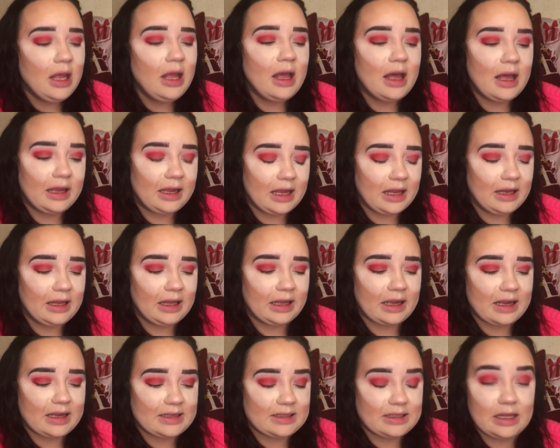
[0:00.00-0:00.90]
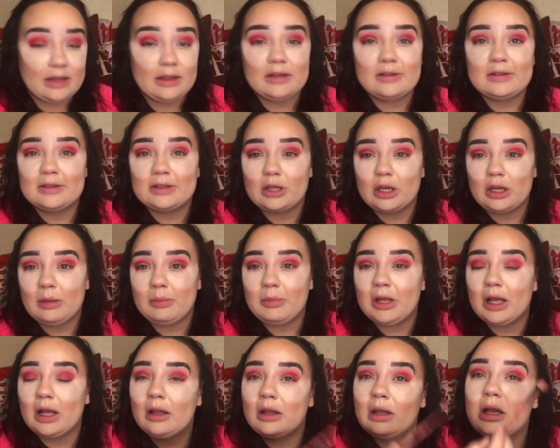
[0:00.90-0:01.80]
Again, like I said, this is going to be
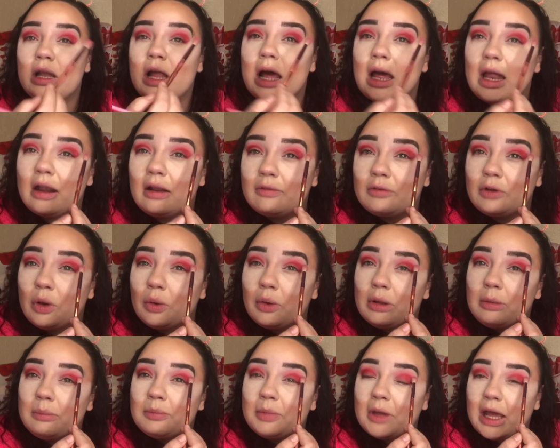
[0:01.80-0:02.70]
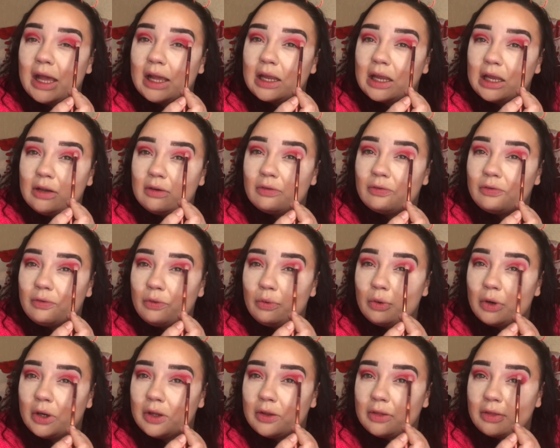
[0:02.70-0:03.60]
a lot of going back and
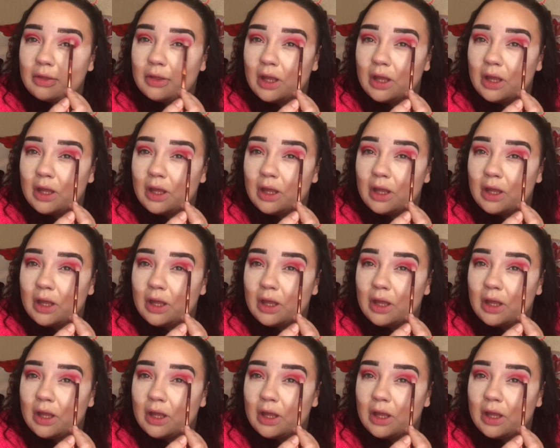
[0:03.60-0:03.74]
forth.